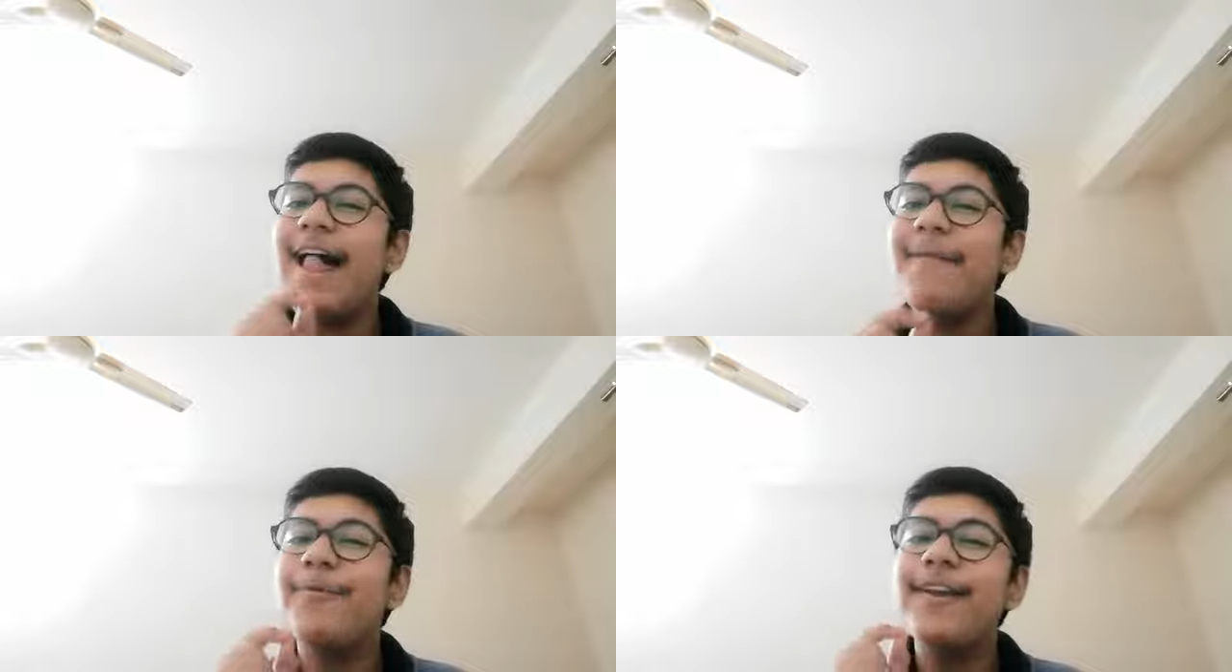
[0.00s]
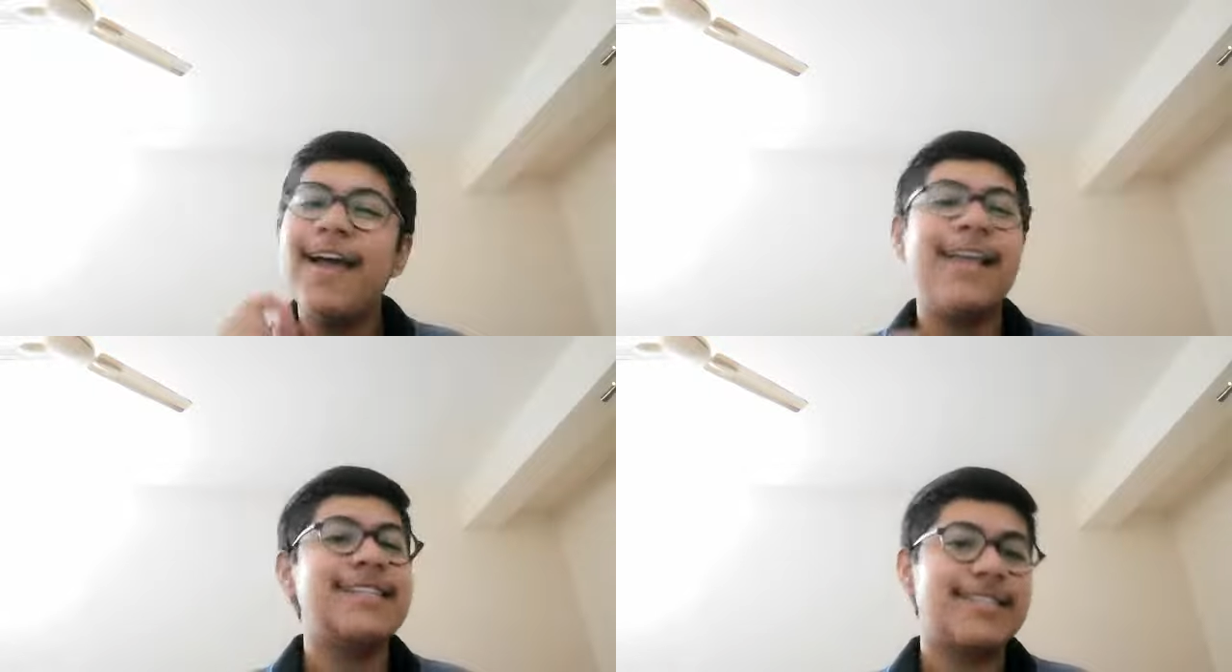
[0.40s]
Albert
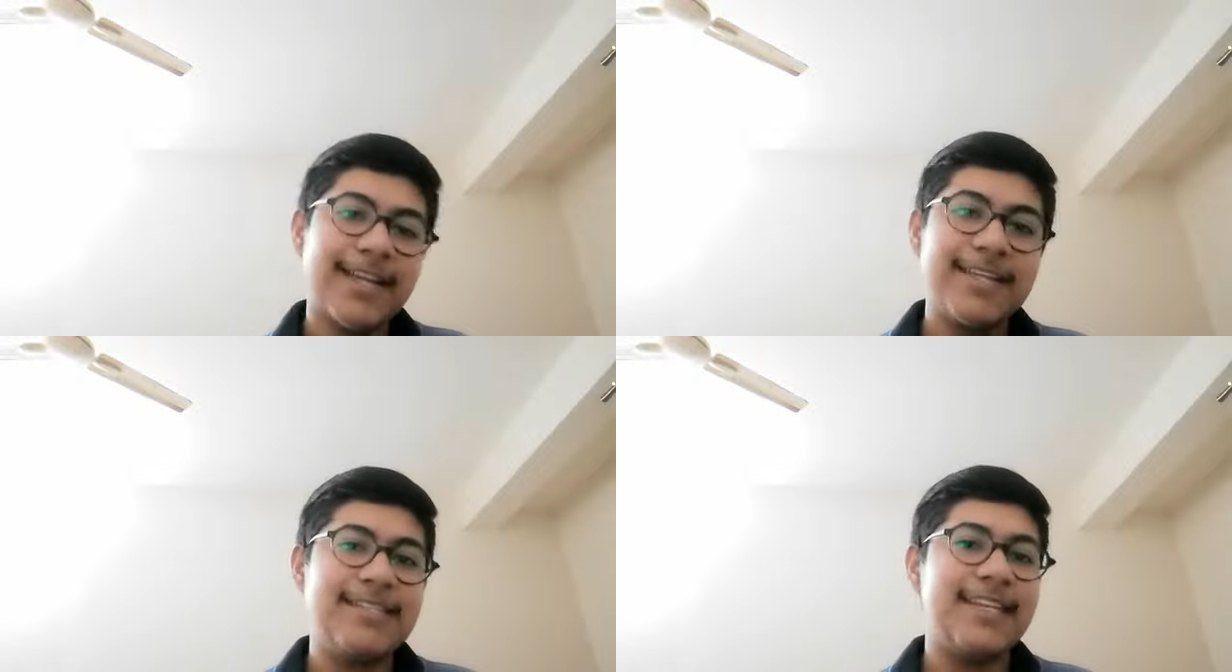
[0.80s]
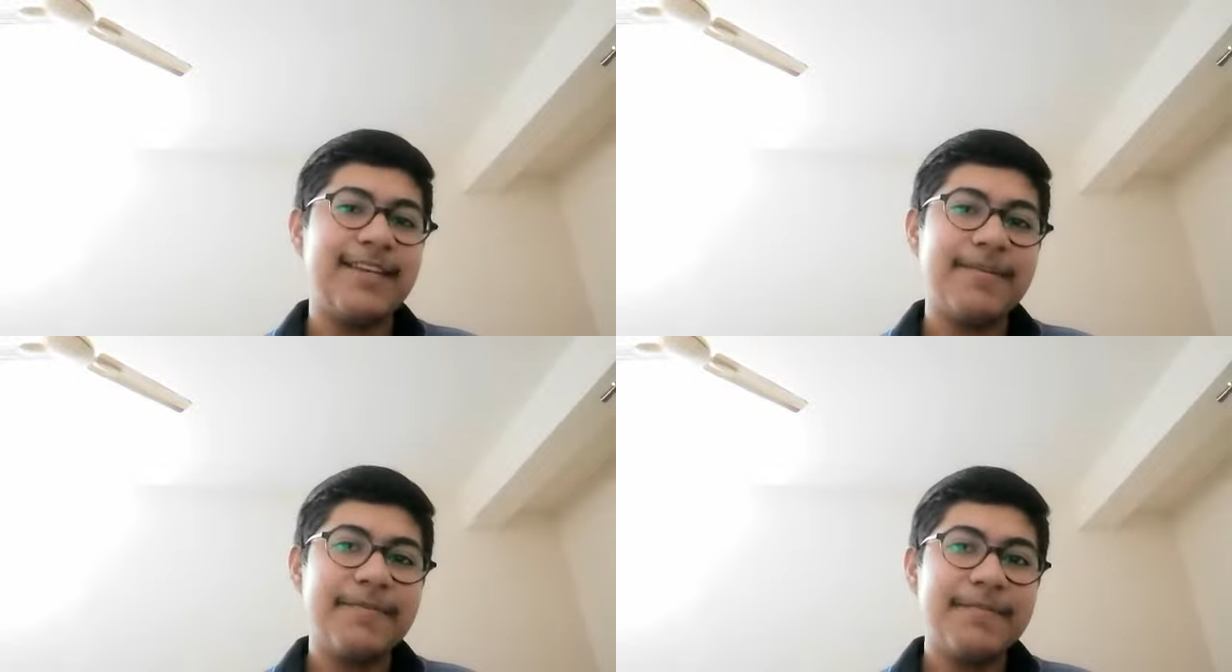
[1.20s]
Einstein
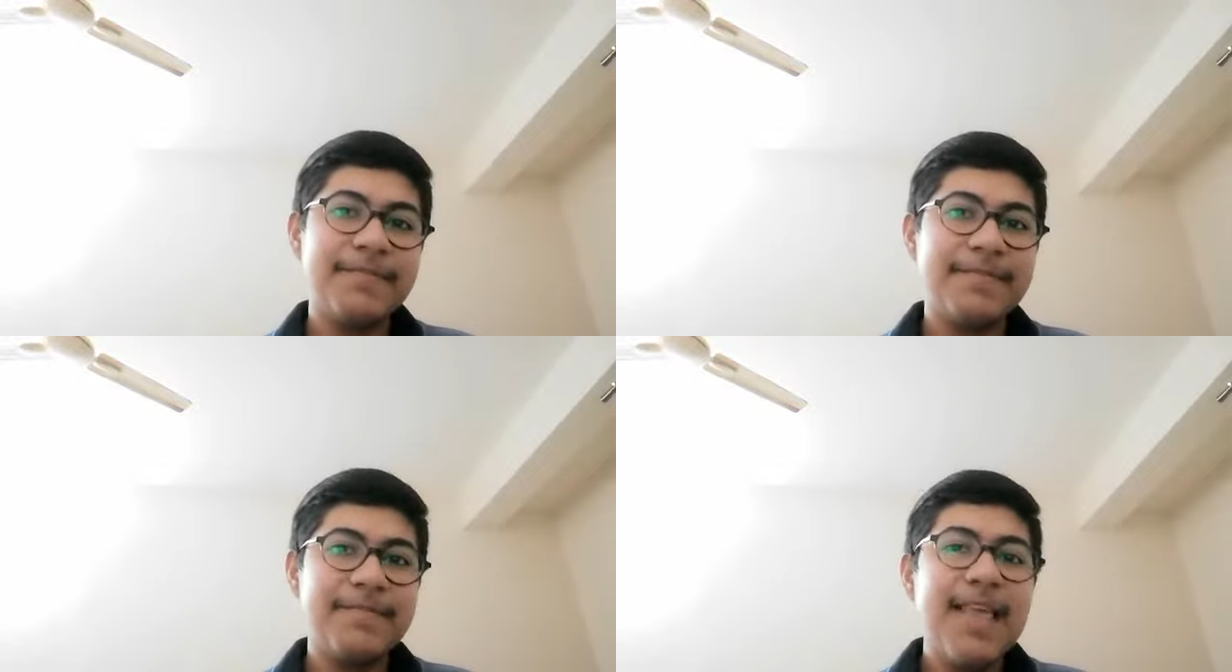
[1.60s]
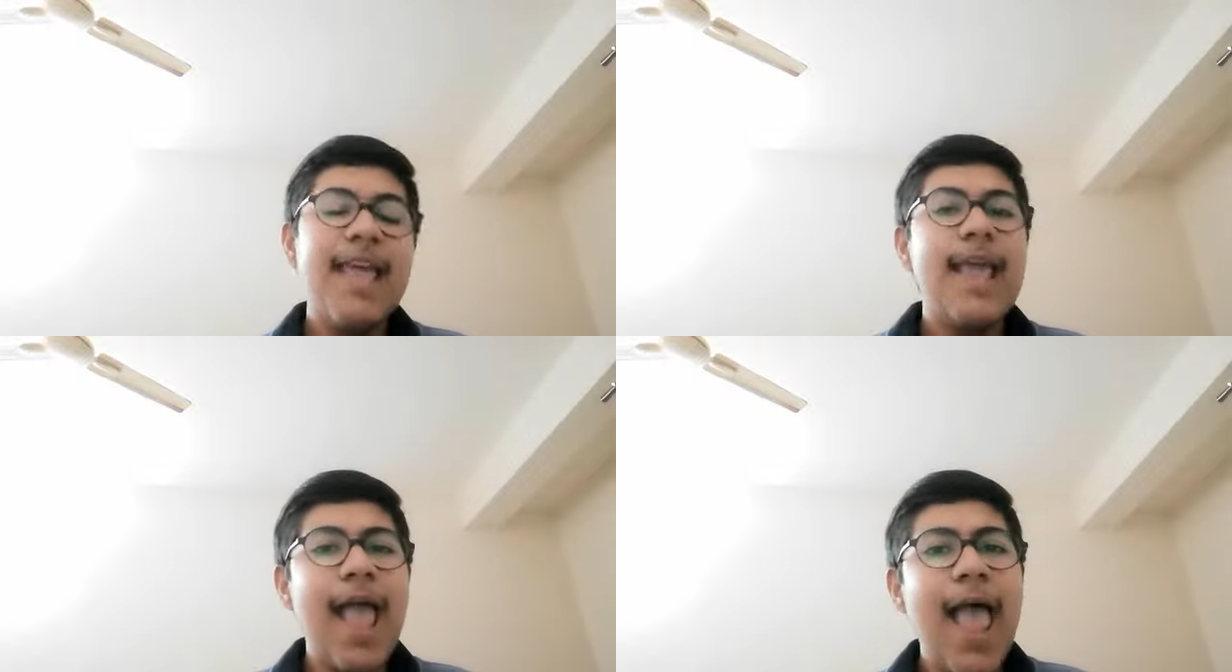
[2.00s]
did.
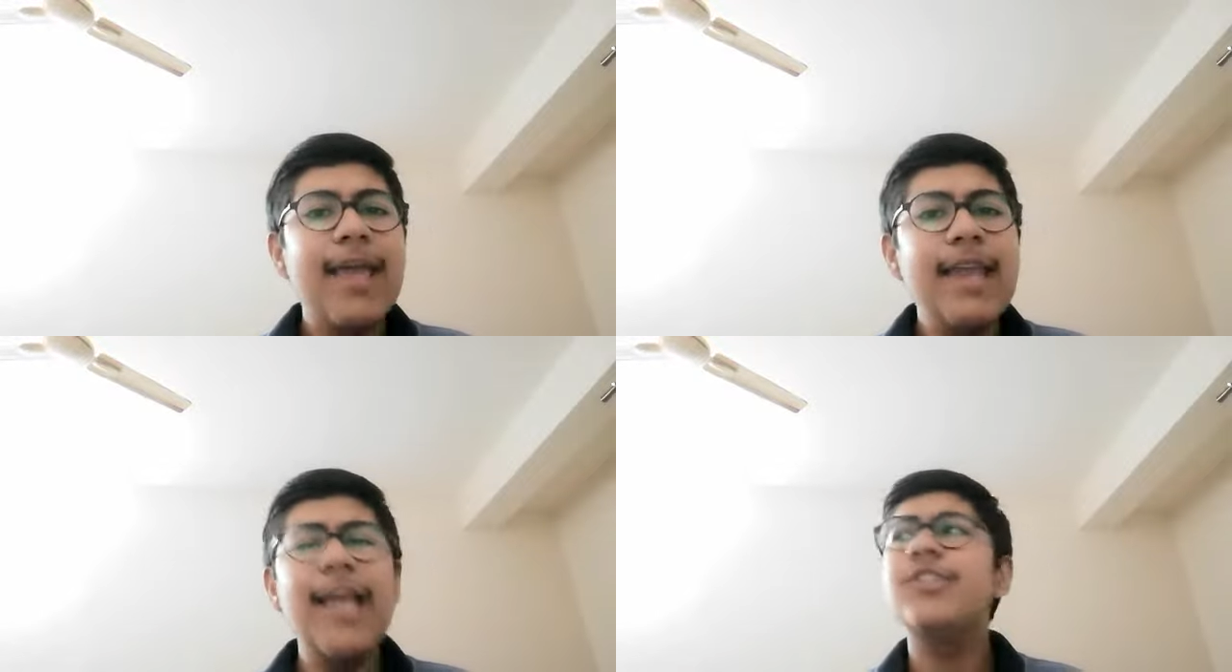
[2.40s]
And I